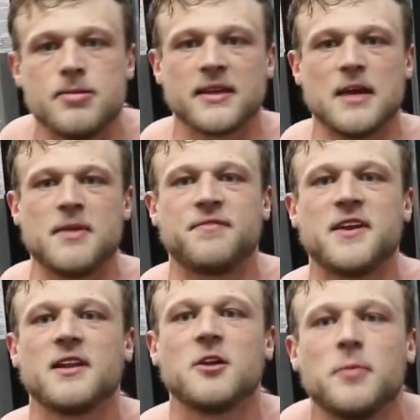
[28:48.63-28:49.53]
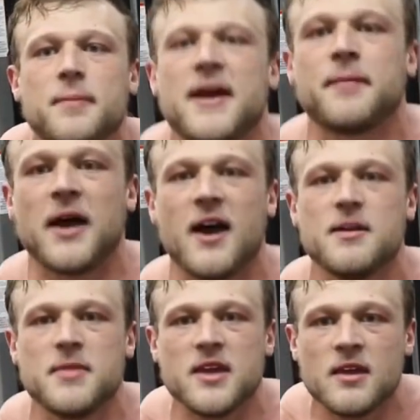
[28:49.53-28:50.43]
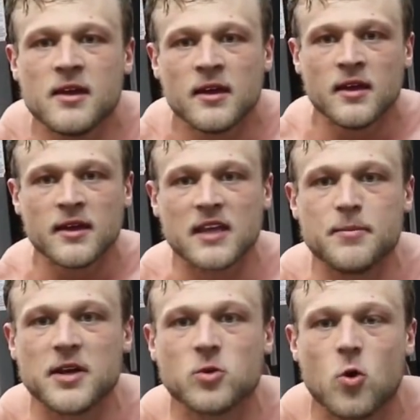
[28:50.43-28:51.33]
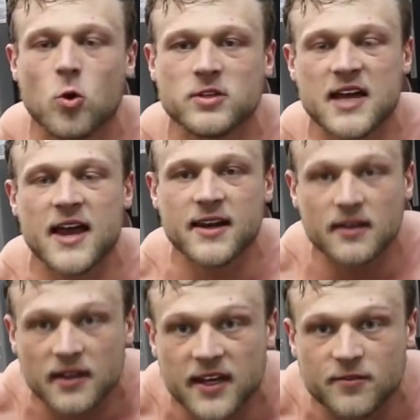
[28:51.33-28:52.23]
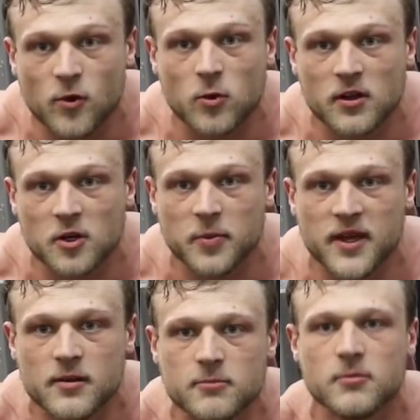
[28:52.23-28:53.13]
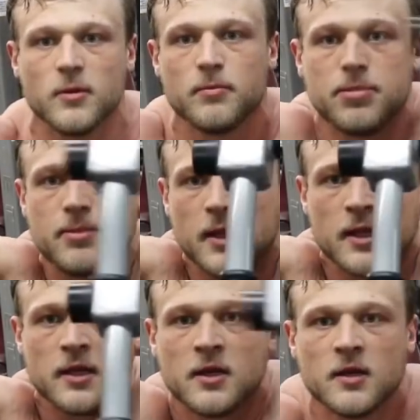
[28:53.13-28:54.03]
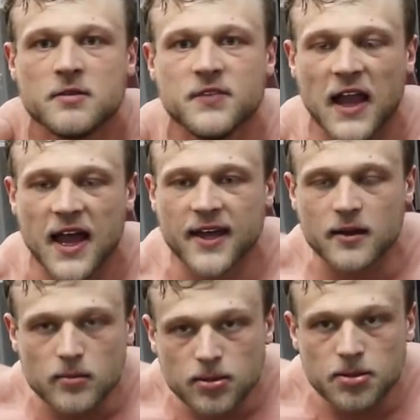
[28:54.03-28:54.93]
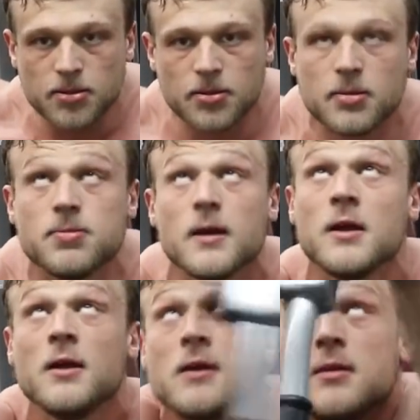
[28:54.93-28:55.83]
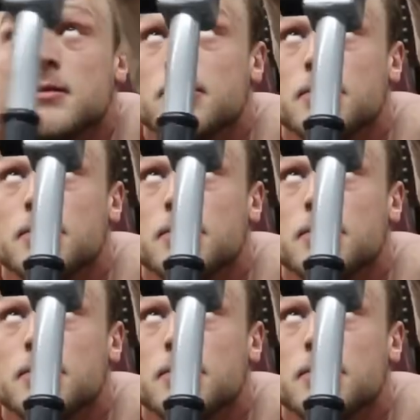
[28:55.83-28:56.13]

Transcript: Get my feet a little bit back behind me. Keep my core tight, lean forward a little bit. Fly it.